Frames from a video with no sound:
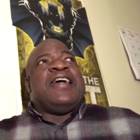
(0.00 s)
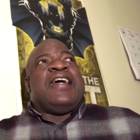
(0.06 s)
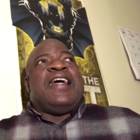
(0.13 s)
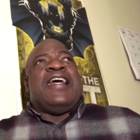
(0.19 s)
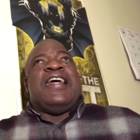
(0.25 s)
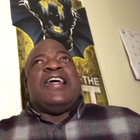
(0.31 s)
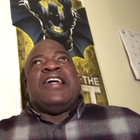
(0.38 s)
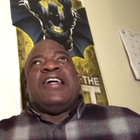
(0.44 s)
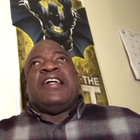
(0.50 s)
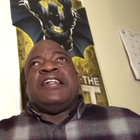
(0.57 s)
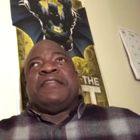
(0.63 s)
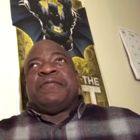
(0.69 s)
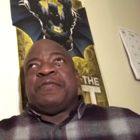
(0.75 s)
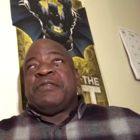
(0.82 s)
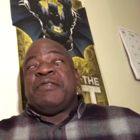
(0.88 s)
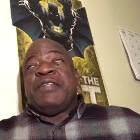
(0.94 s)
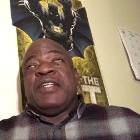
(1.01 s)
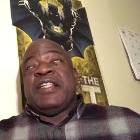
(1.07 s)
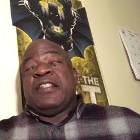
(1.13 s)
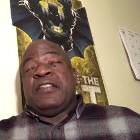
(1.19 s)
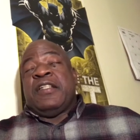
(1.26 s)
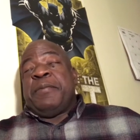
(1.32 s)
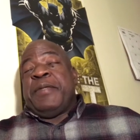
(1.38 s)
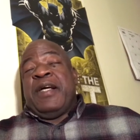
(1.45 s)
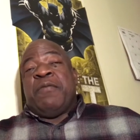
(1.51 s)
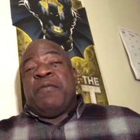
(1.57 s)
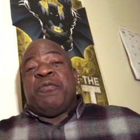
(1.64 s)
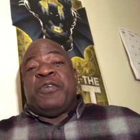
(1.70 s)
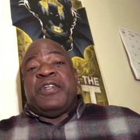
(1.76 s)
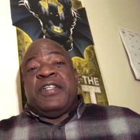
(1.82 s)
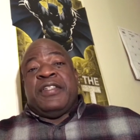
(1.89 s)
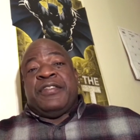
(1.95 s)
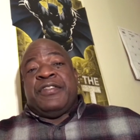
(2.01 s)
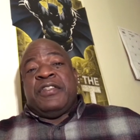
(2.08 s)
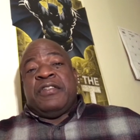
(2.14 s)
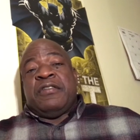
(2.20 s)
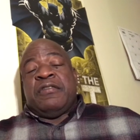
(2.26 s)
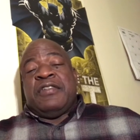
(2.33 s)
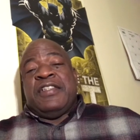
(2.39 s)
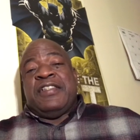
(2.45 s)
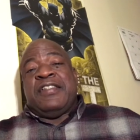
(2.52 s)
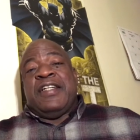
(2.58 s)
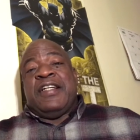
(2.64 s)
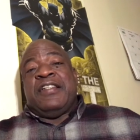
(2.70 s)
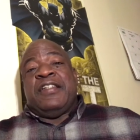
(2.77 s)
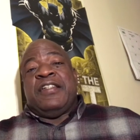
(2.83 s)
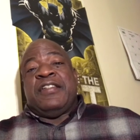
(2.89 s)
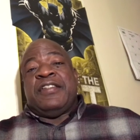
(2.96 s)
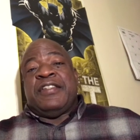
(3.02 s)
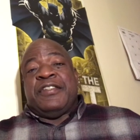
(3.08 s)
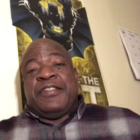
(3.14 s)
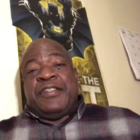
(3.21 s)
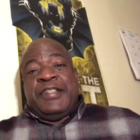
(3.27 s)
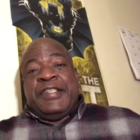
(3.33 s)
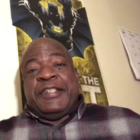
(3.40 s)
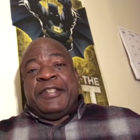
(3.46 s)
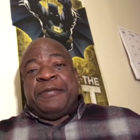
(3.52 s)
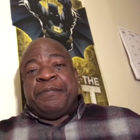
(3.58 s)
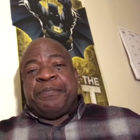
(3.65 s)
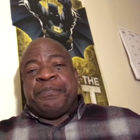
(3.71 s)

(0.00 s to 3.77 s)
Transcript: And because, I mean, I'm realistic. It's not done until it's done.